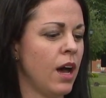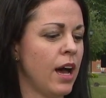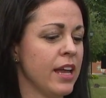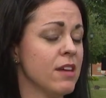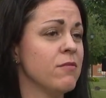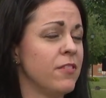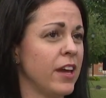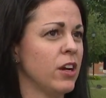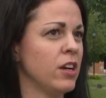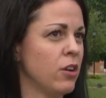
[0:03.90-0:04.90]
I am
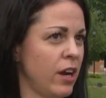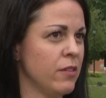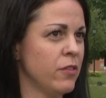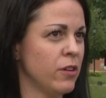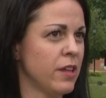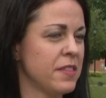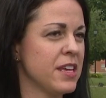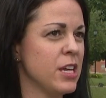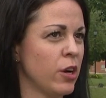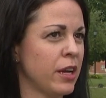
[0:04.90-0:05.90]
very grateful that the
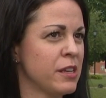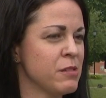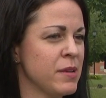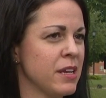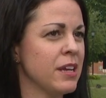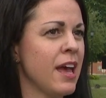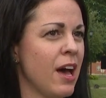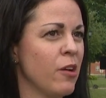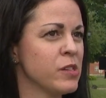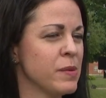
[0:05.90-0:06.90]
hearing is being
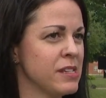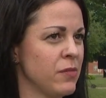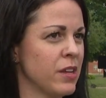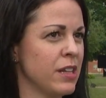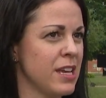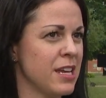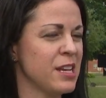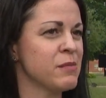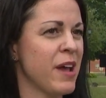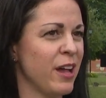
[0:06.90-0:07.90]
held specifically in
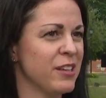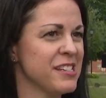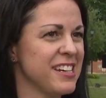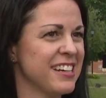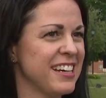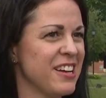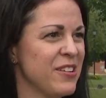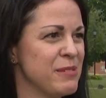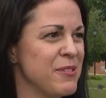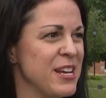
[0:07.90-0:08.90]
East Palestine. I know
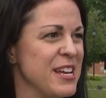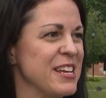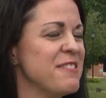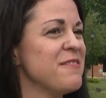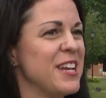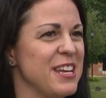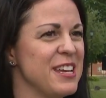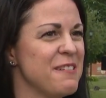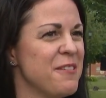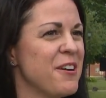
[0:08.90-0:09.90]
it's pretty
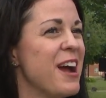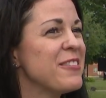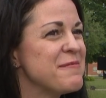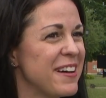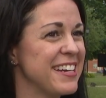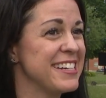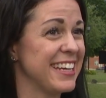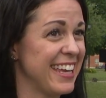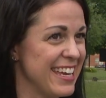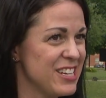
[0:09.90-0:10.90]
inconvenient for everybody to
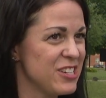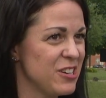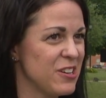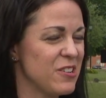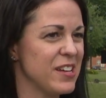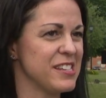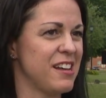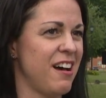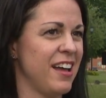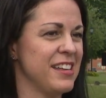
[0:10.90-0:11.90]
get to. It's
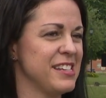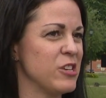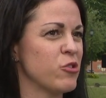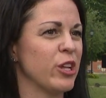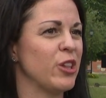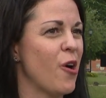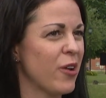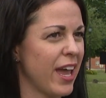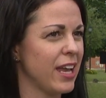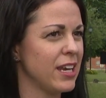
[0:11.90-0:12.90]
not centrally
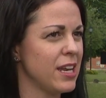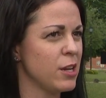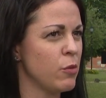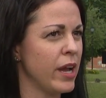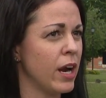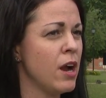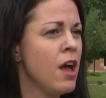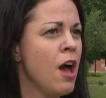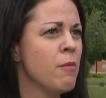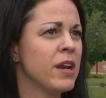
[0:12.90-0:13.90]
located anywhere,
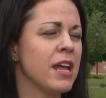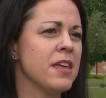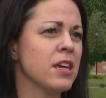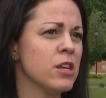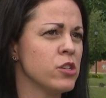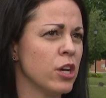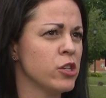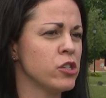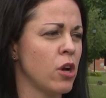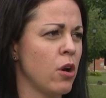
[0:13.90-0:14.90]
but I think it just
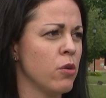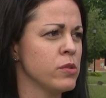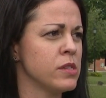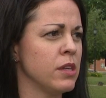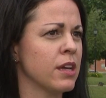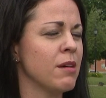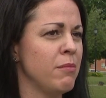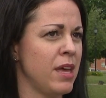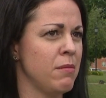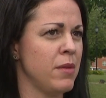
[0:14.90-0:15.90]
shows the
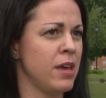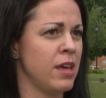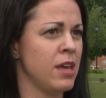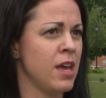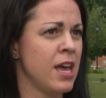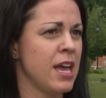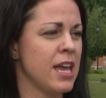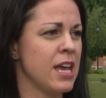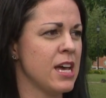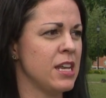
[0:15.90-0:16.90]
commitment
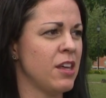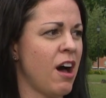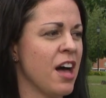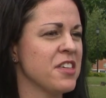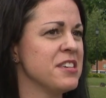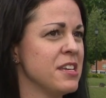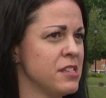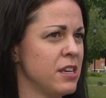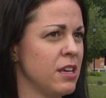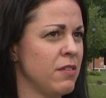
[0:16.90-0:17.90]
and the
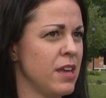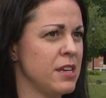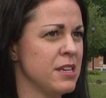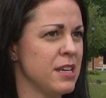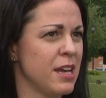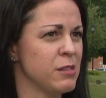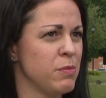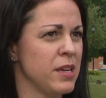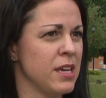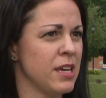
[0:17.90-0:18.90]
authenticity of the
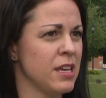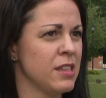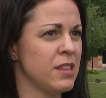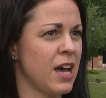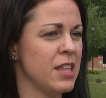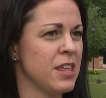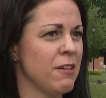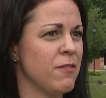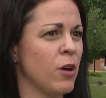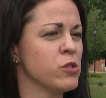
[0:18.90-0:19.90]
NTSB that
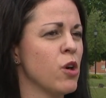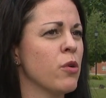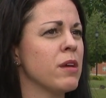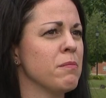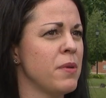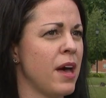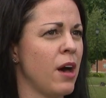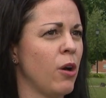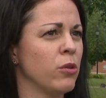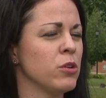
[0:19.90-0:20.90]
they felt so
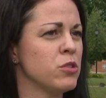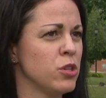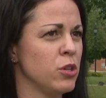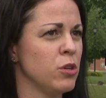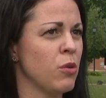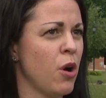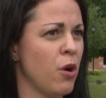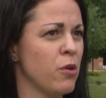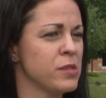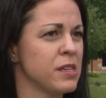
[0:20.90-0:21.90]
compelled to
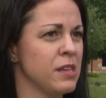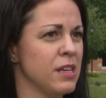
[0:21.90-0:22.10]
host